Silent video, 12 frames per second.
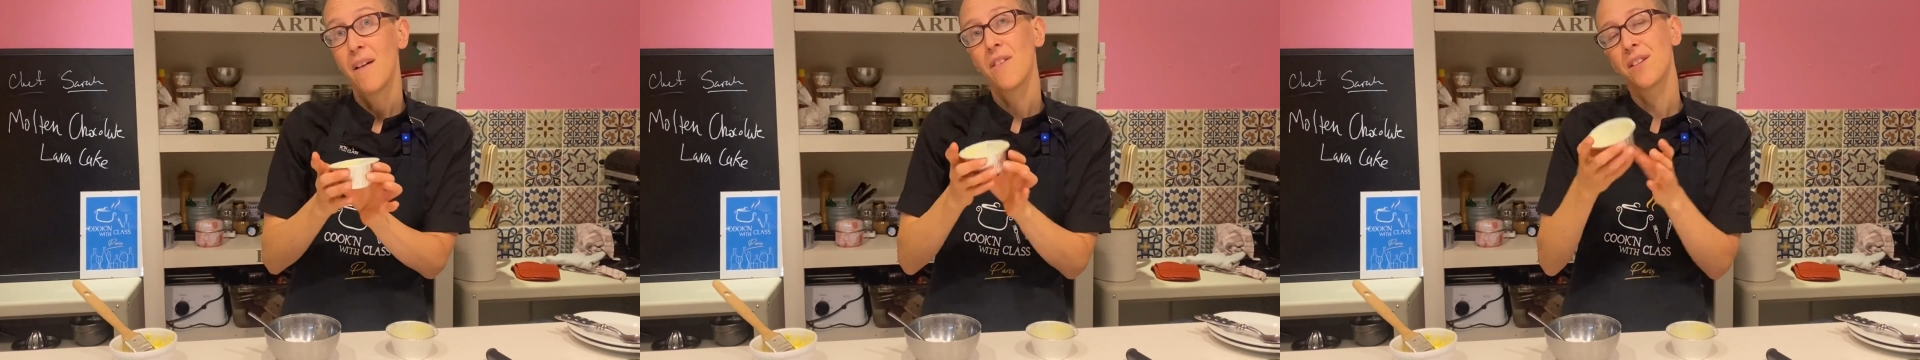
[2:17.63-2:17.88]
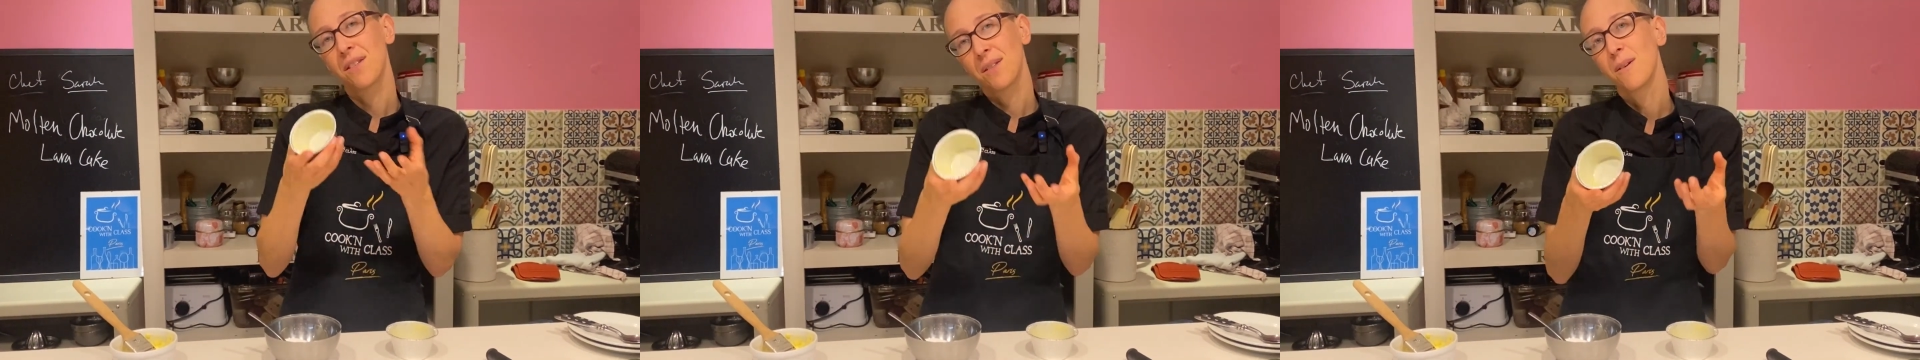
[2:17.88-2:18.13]

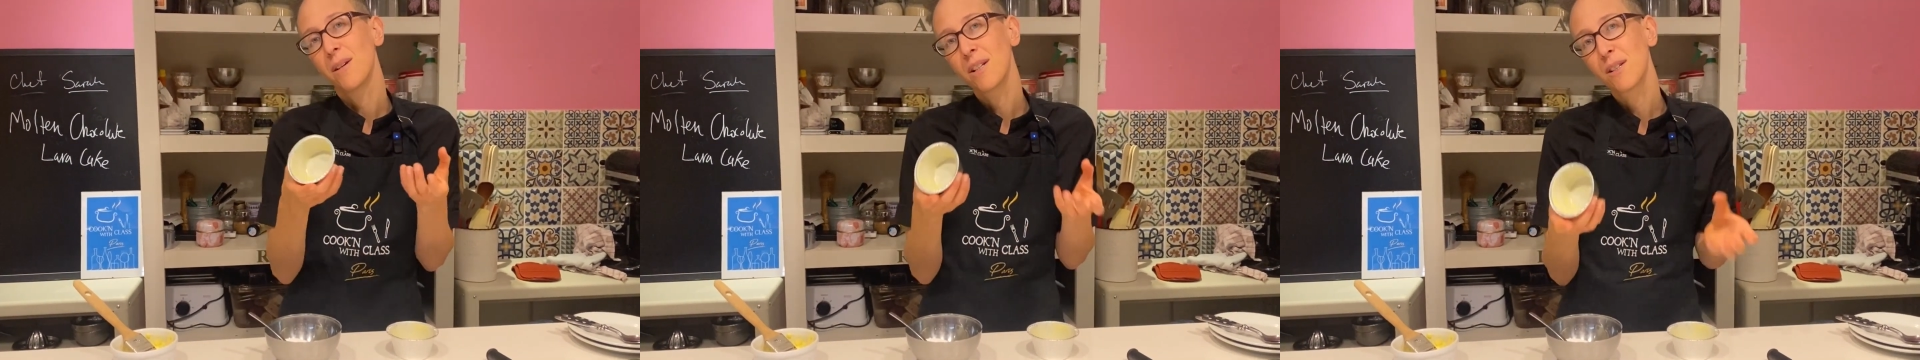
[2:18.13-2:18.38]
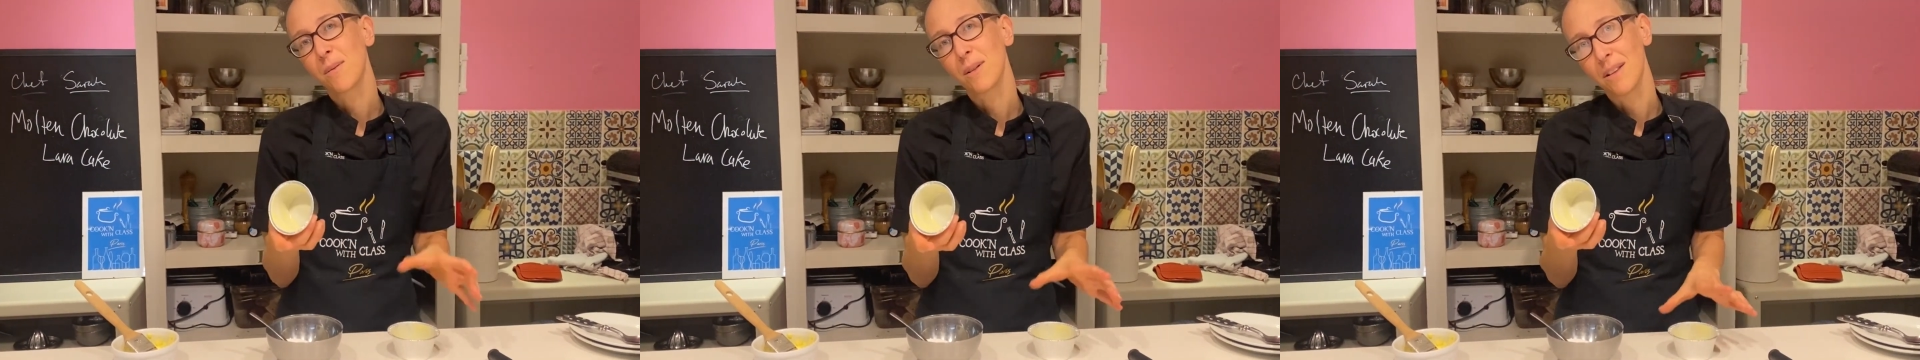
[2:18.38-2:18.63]
This is going
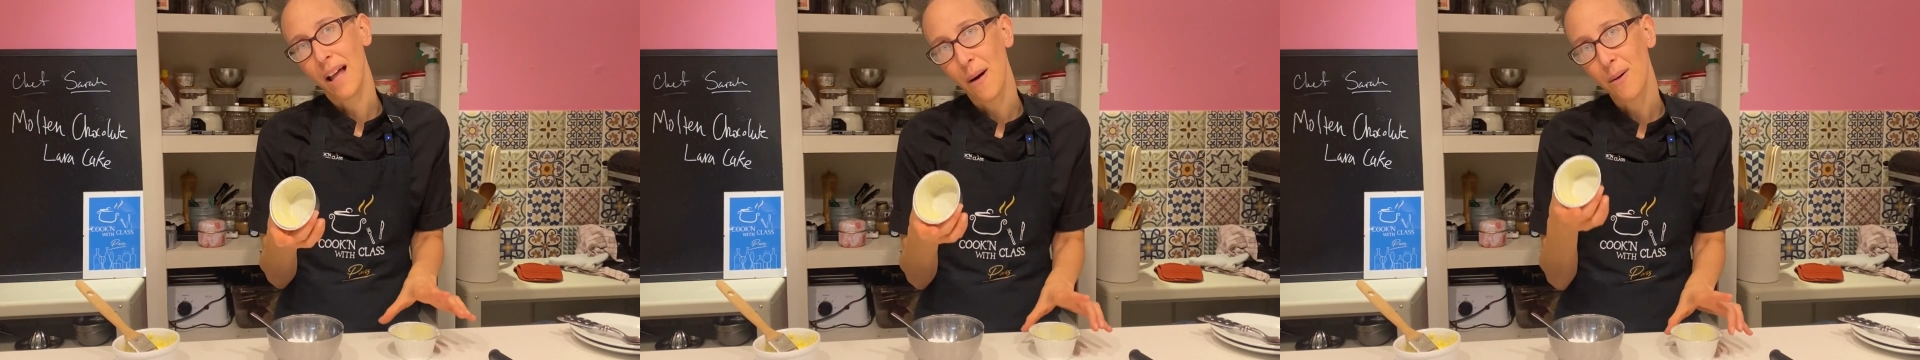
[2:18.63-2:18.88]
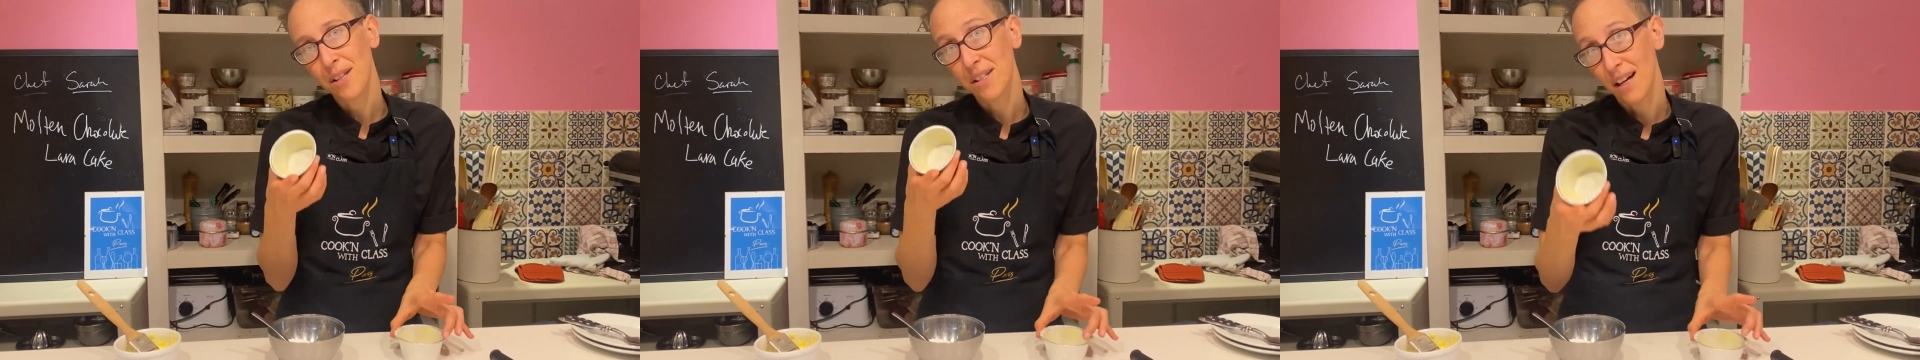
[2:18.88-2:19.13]
to allow
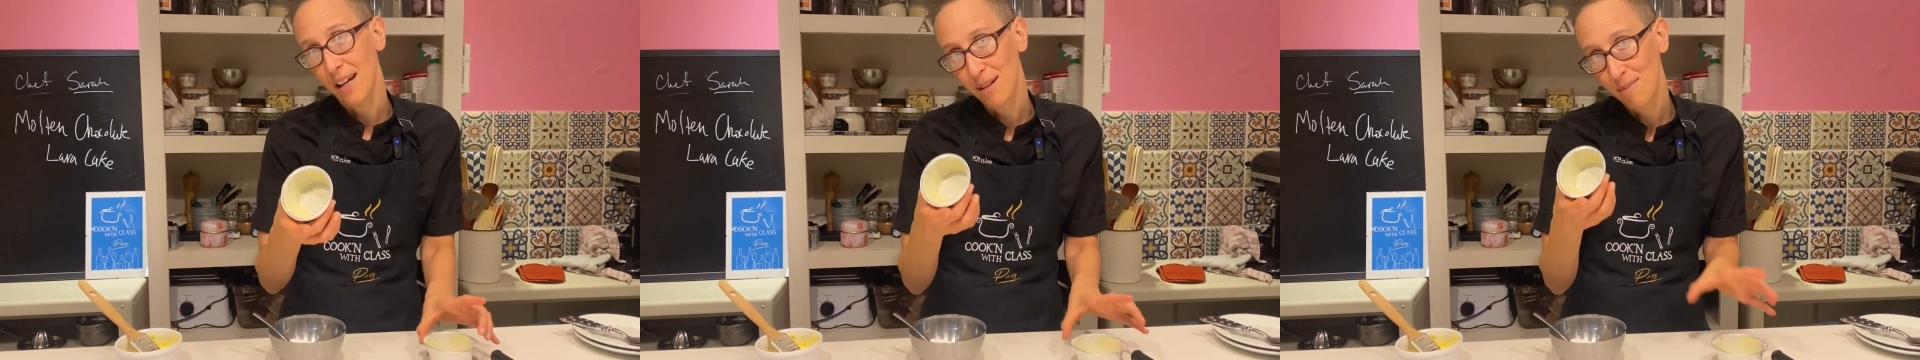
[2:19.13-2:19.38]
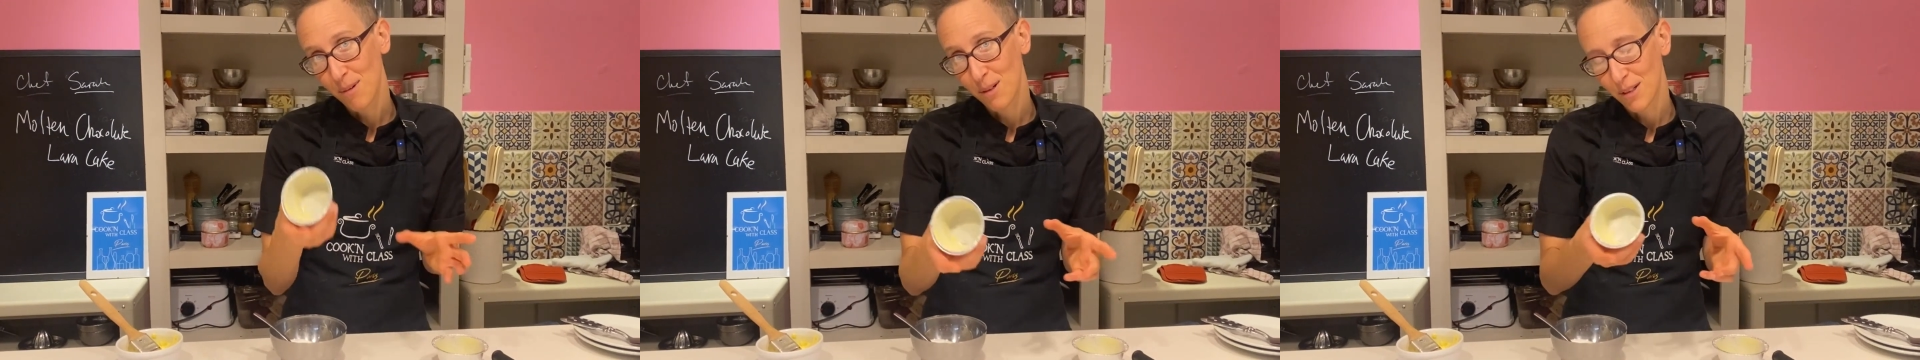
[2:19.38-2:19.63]
us to
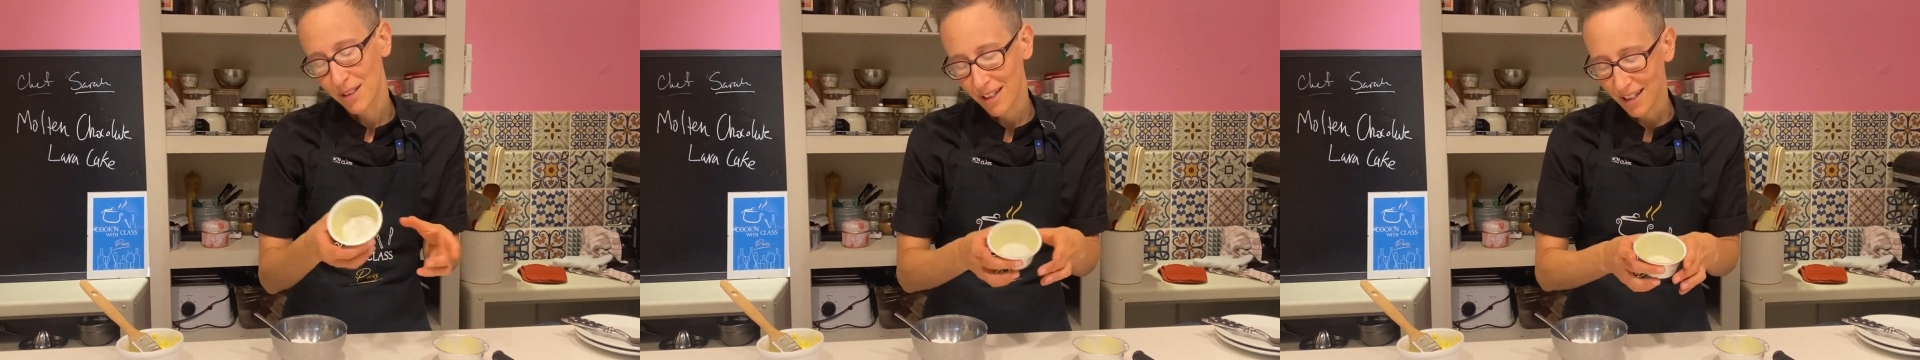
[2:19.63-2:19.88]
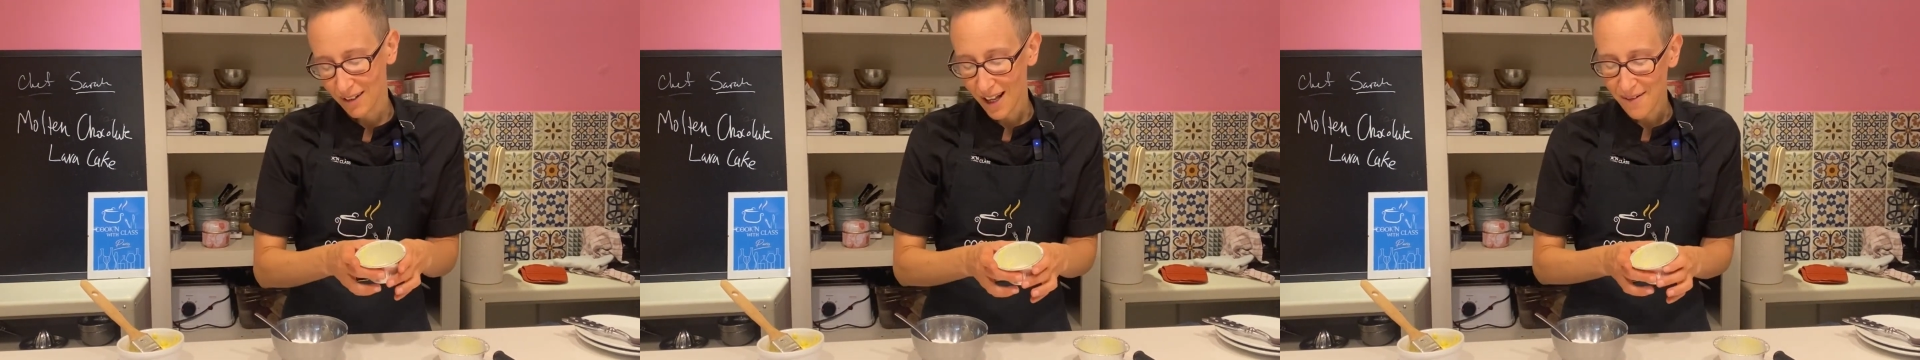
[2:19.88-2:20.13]
unmold
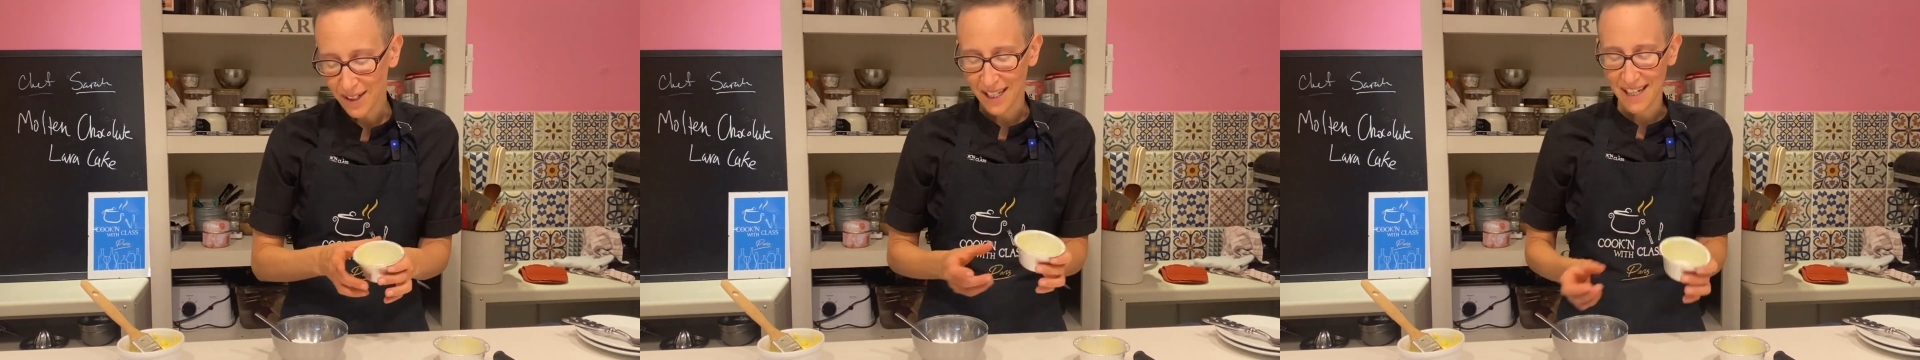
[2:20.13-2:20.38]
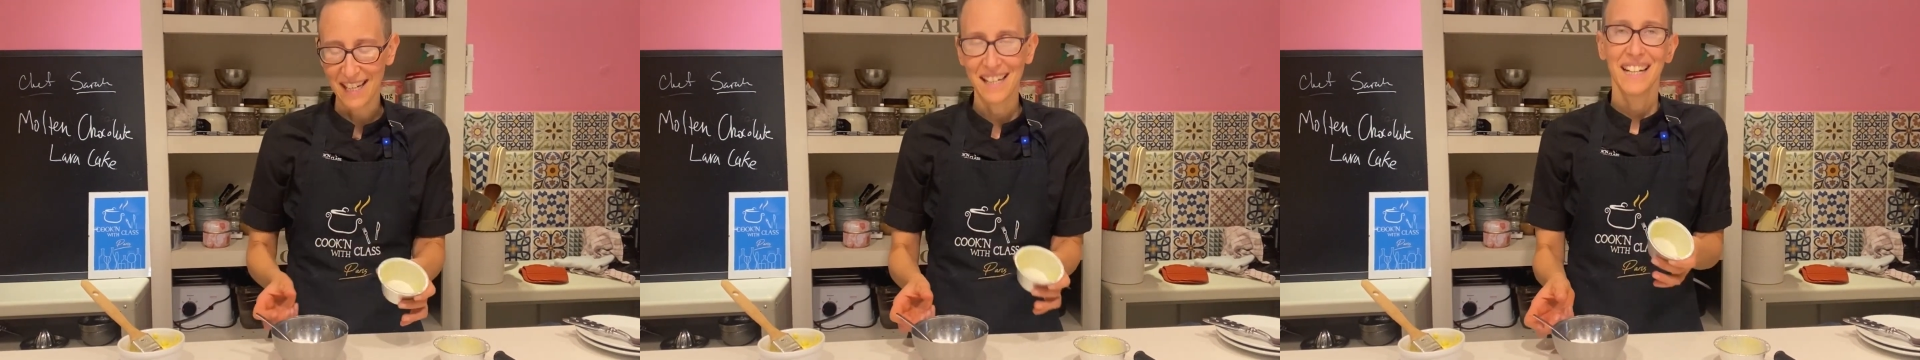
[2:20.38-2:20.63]
our lava
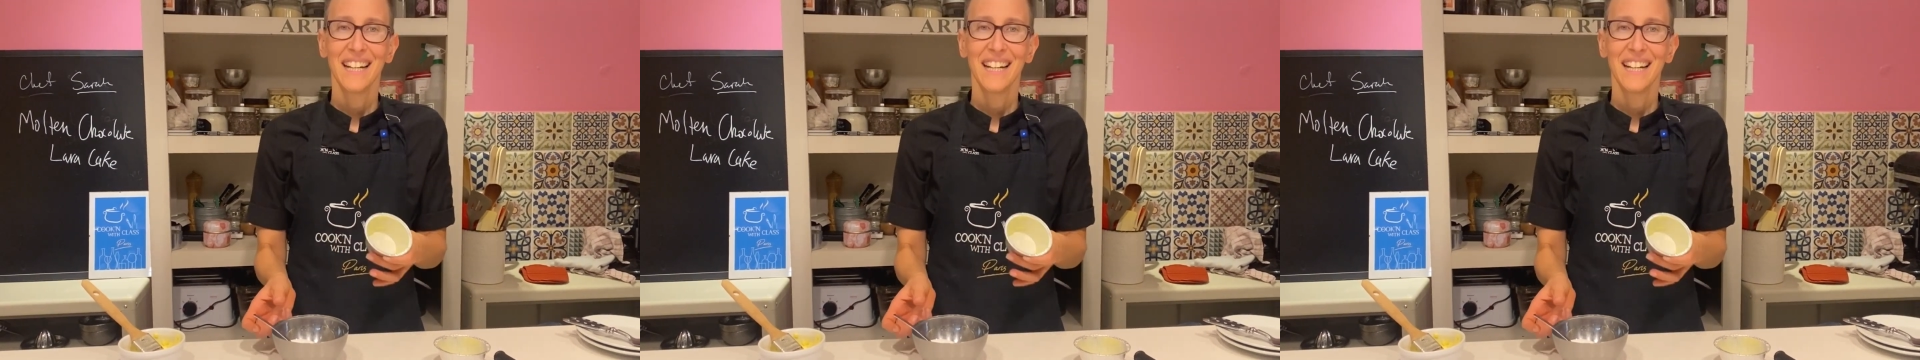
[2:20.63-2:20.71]
cake.